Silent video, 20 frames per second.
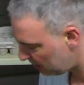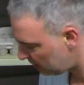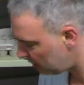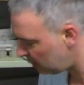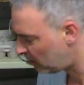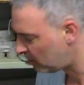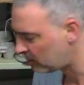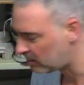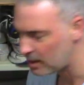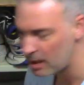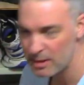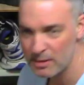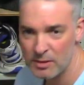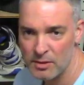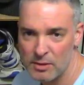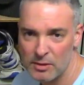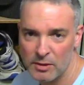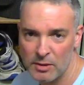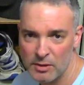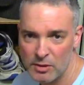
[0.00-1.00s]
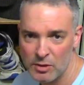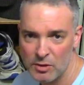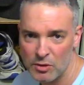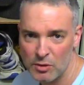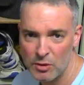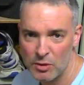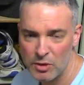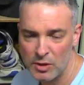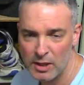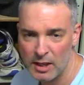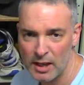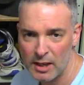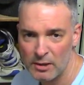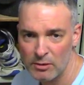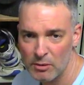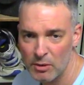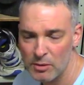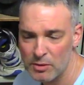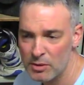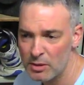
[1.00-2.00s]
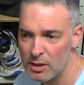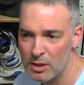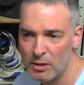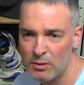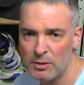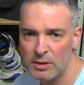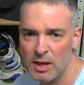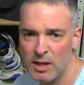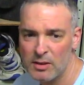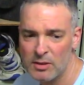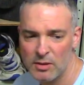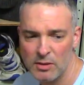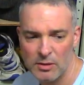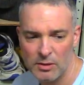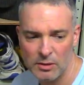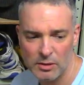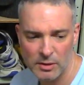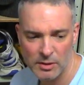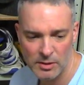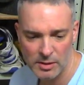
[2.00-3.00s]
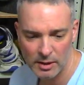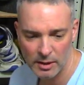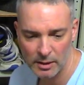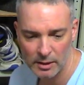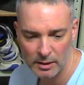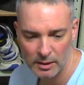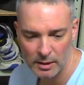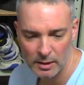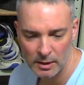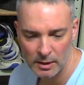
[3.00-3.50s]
They don't taste as good as a Georgia candy roaster. They don't taste as good as a,